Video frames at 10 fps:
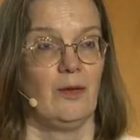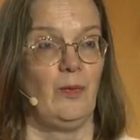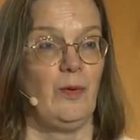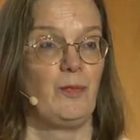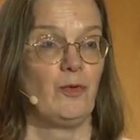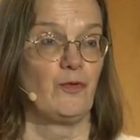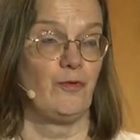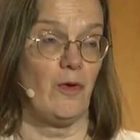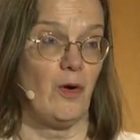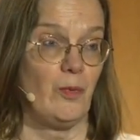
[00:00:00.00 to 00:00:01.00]
We put
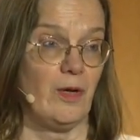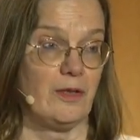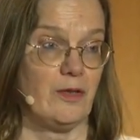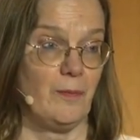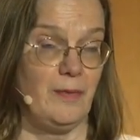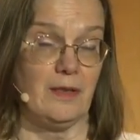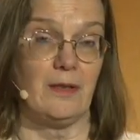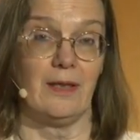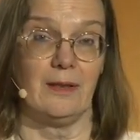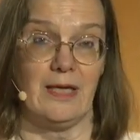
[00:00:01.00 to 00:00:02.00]
forward the
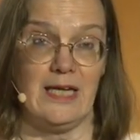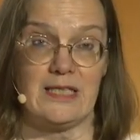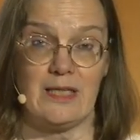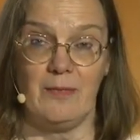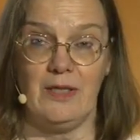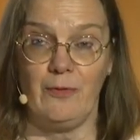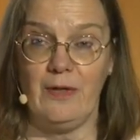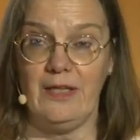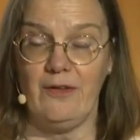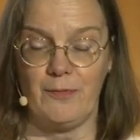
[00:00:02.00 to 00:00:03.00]
big SME
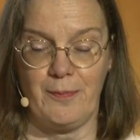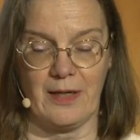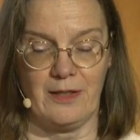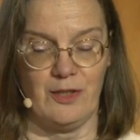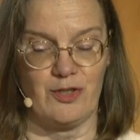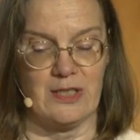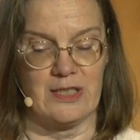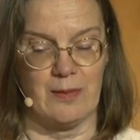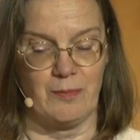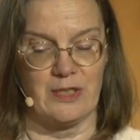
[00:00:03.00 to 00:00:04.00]
relief package in
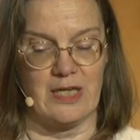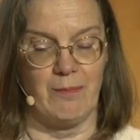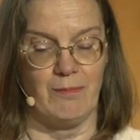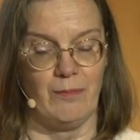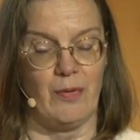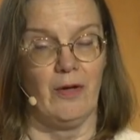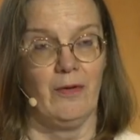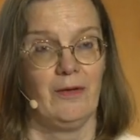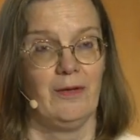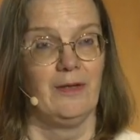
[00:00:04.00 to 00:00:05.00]
September.
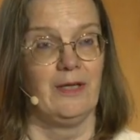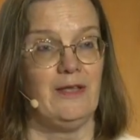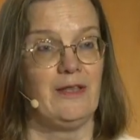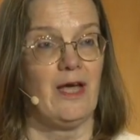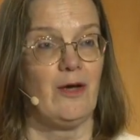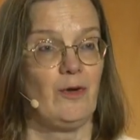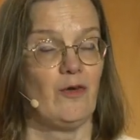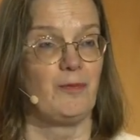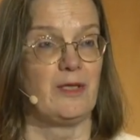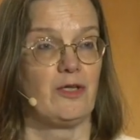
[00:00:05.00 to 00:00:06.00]
In the area
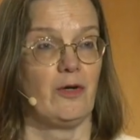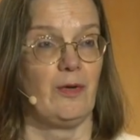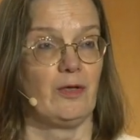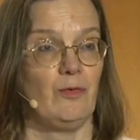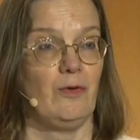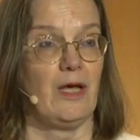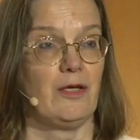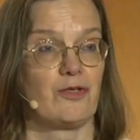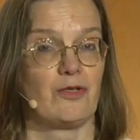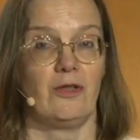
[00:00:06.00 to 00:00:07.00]
of better
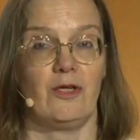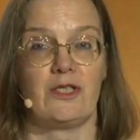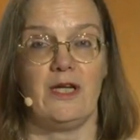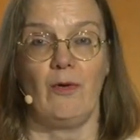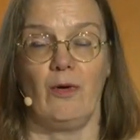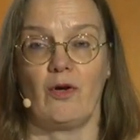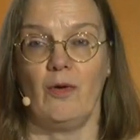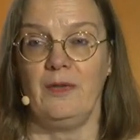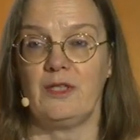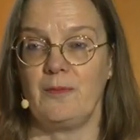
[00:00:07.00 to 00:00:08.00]
regulation, there's now a
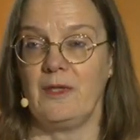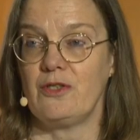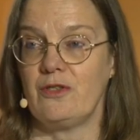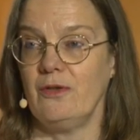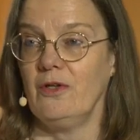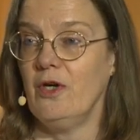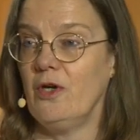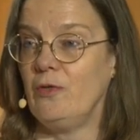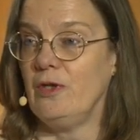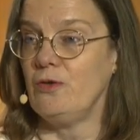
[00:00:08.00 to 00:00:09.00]
commitment to
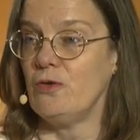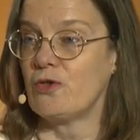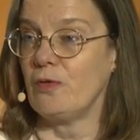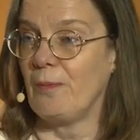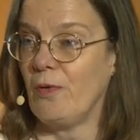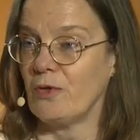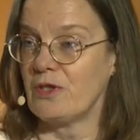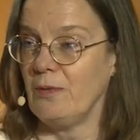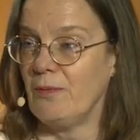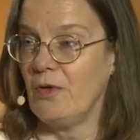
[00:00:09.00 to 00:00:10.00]
reduce
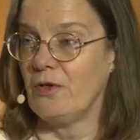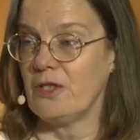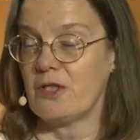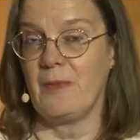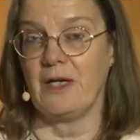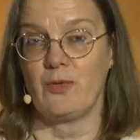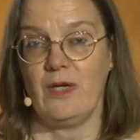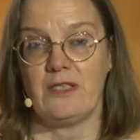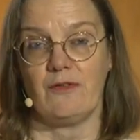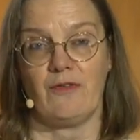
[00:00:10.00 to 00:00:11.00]
reporting burdens by
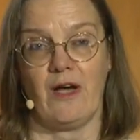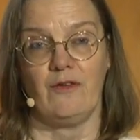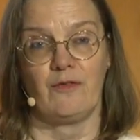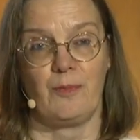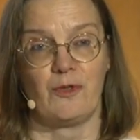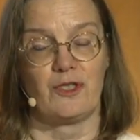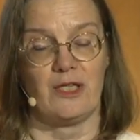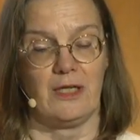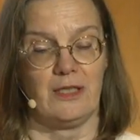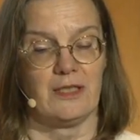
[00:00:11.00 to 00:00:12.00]

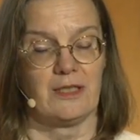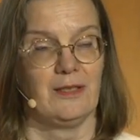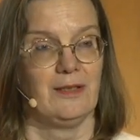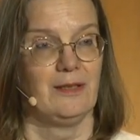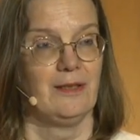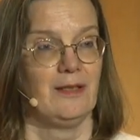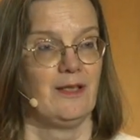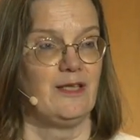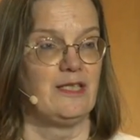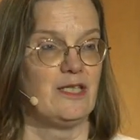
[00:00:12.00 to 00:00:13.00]
25%.
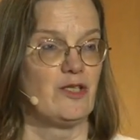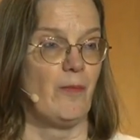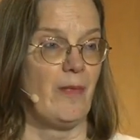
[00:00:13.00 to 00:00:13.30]
This is